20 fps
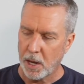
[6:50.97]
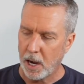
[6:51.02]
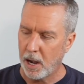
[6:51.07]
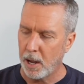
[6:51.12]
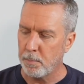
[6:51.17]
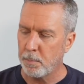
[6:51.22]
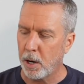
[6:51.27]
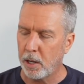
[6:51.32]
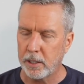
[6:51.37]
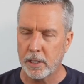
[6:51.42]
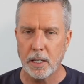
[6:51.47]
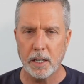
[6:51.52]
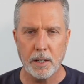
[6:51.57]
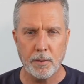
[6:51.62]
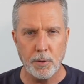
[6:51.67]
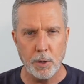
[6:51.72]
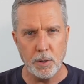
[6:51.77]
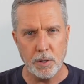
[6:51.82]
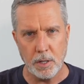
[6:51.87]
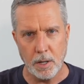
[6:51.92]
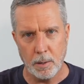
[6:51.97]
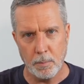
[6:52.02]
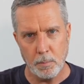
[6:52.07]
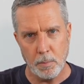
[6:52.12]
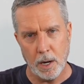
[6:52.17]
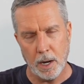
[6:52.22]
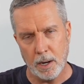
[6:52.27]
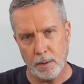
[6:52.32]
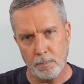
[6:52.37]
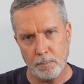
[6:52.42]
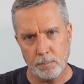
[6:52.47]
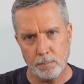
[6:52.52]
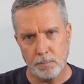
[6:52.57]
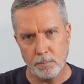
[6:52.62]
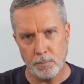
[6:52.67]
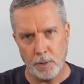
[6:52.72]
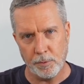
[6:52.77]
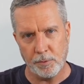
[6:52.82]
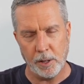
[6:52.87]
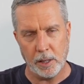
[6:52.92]
I'm probably going to give you some um,
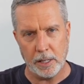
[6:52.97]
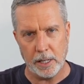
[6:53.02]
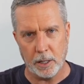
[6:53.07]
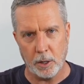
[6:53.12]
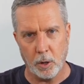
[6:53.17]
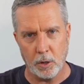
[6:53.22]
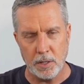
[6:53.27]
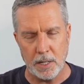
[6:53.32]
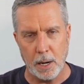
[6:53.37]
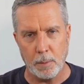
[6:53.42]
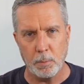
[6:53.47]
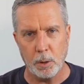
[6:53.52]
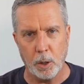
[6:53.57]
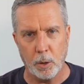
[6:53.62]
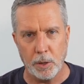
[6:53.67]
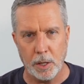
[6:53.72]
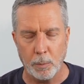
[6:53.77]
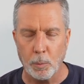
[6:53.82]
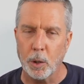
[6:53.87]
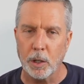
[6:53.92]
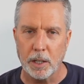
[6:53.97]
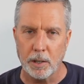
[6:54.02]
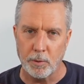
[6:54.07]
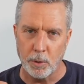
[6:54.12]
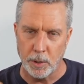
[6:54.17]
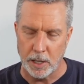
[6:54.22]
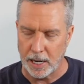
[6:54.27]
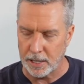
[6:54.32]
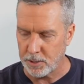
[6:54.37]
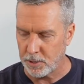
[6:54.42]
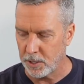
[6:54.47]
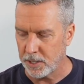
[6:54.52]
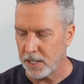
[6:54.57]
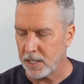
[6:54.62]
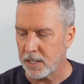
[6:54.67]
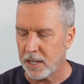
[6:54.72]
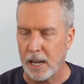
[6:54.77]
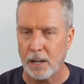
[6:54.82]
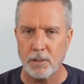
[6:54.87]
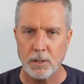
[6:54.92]
affiliate codes down below that will give you an extra
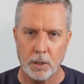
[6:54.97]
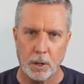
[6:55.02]
discount,